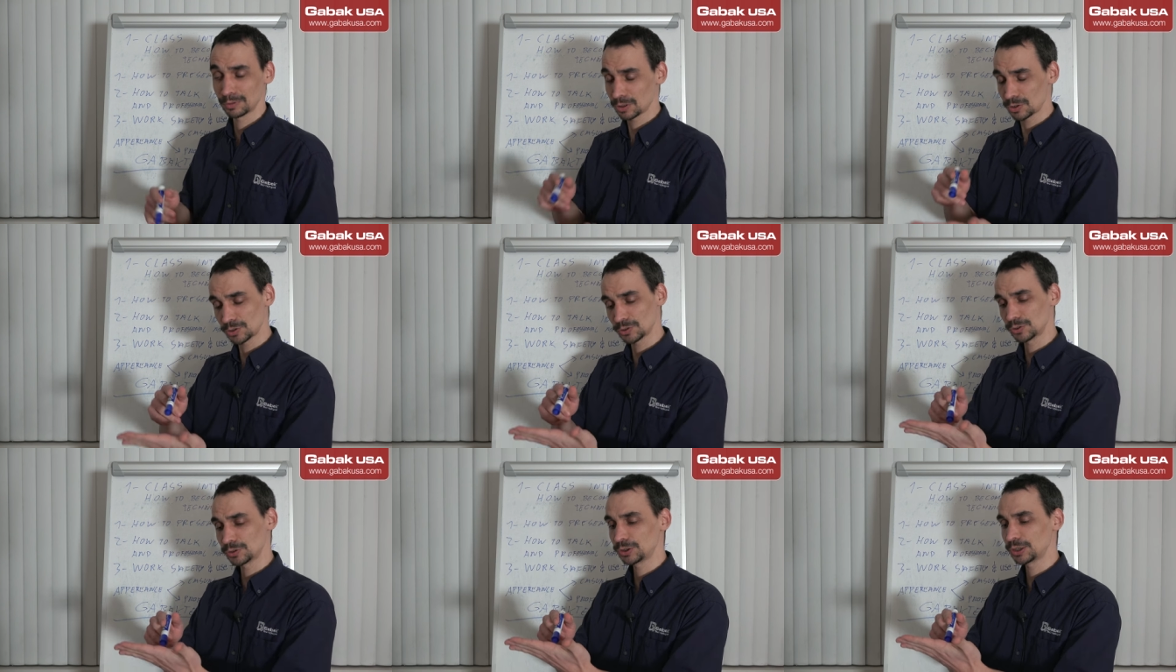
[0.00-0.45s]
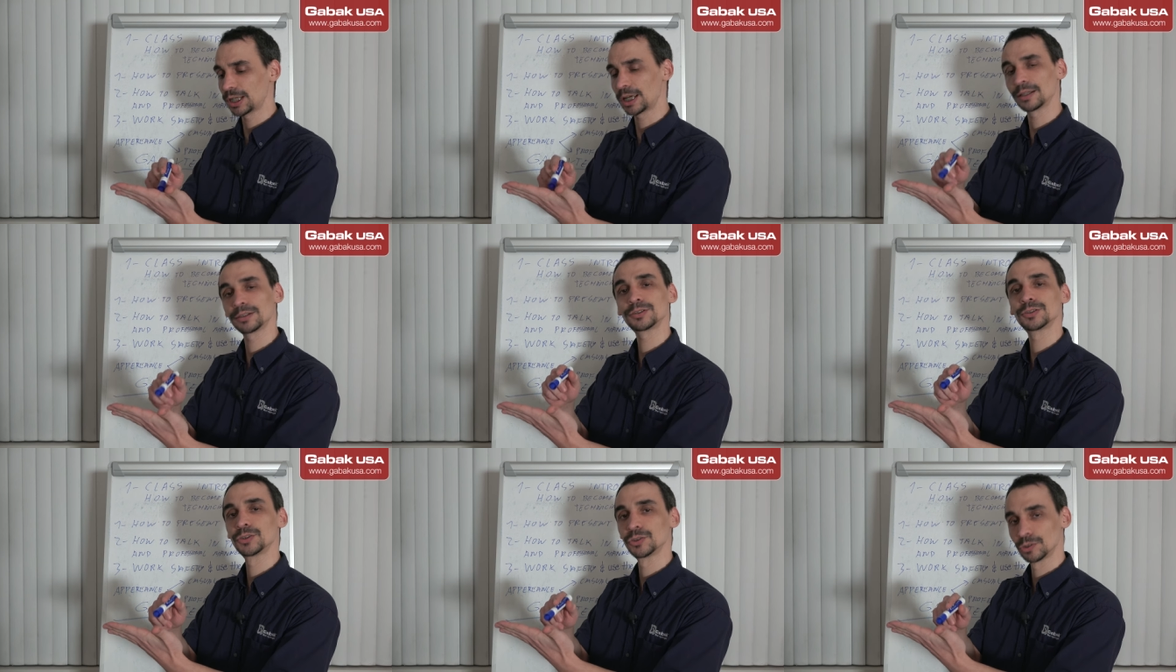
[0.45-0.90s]
Oh,
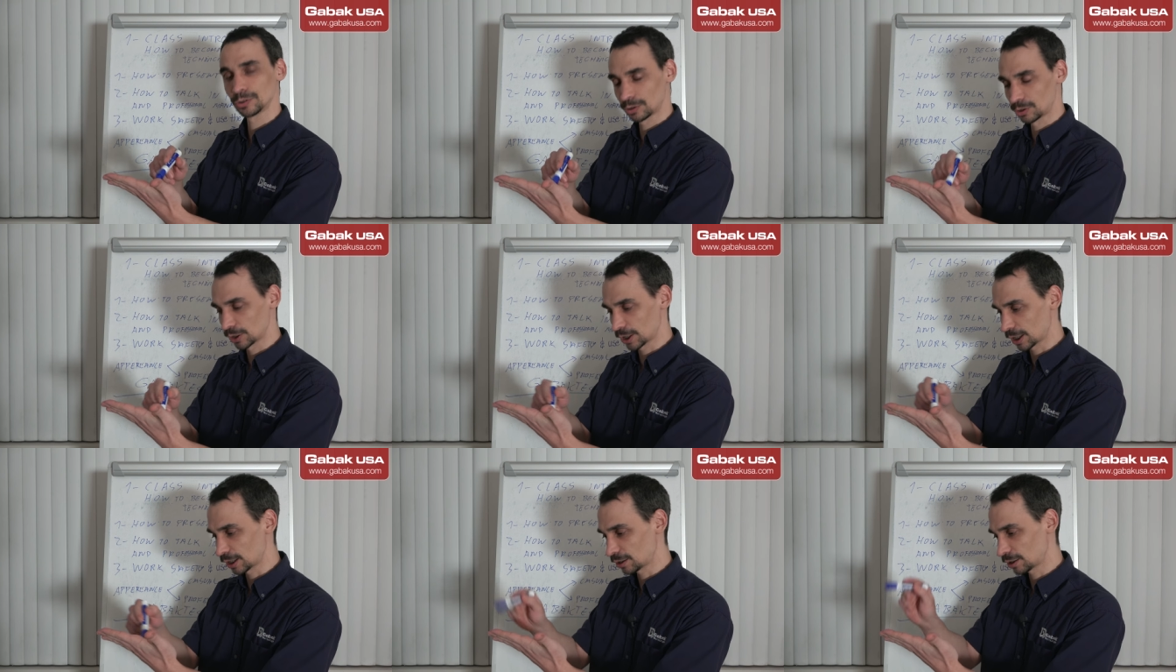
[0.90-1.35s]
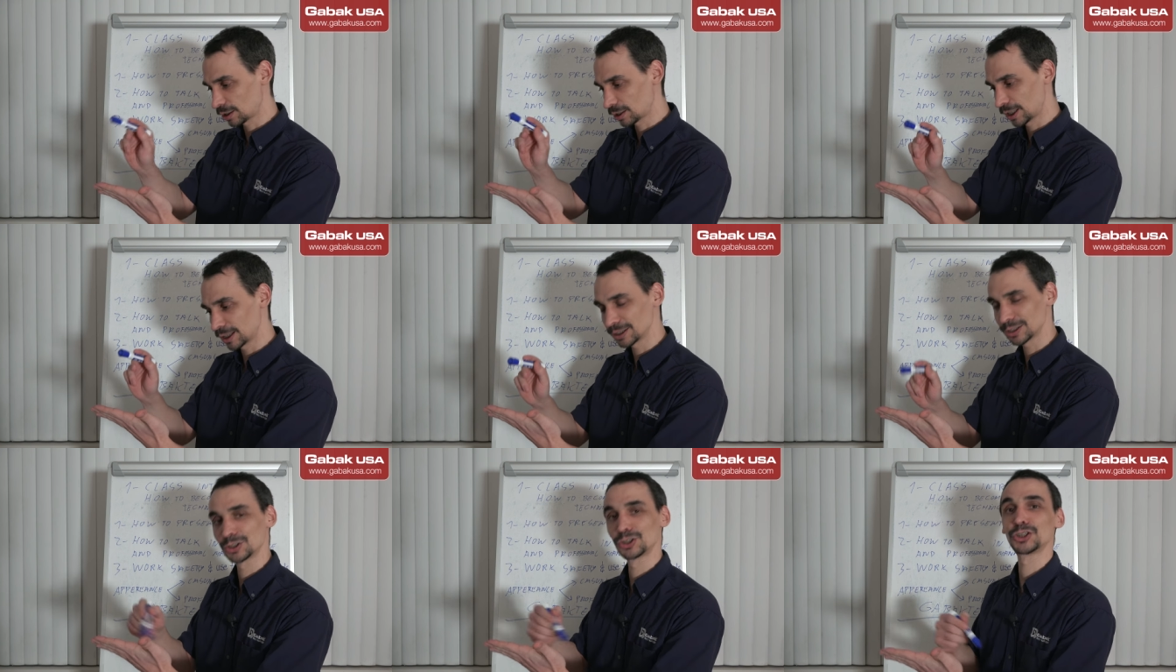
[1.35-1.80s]
yes, okay,
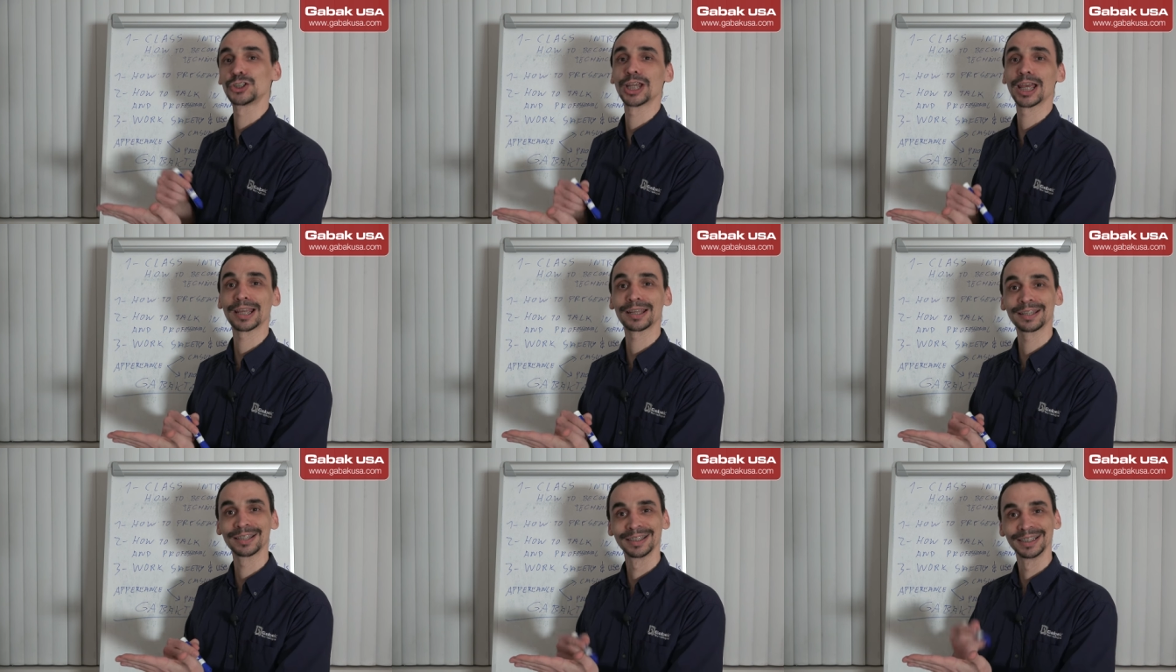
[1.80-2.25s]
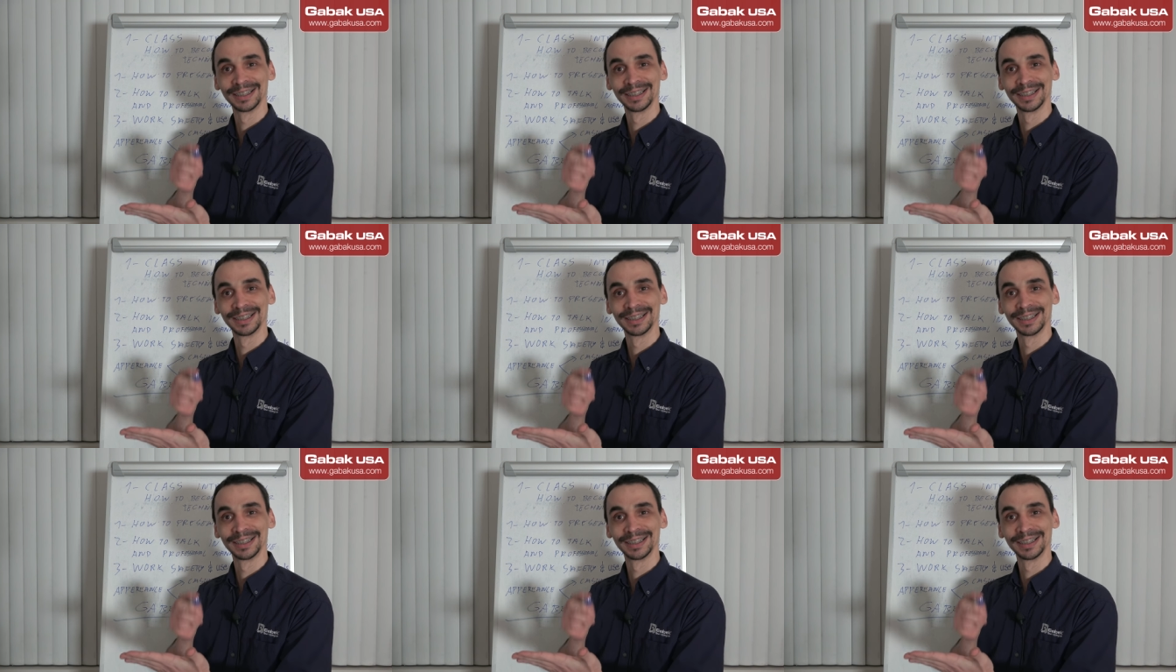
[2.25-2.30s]
click check.